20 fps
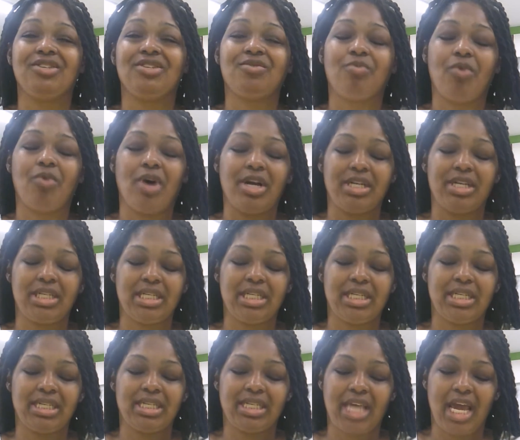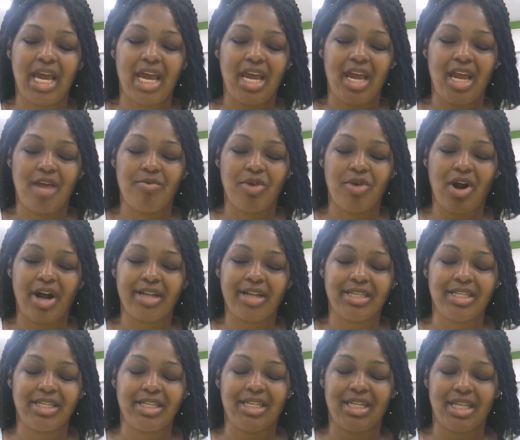want to say, in regards
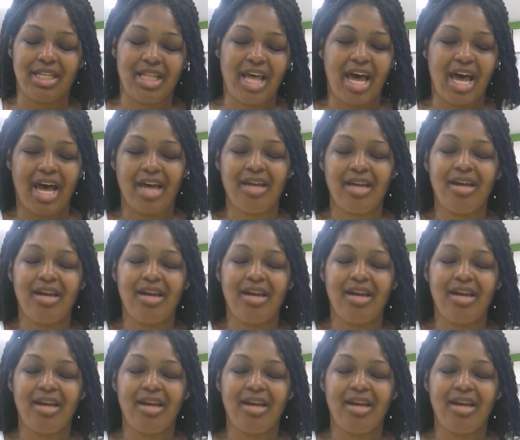to that,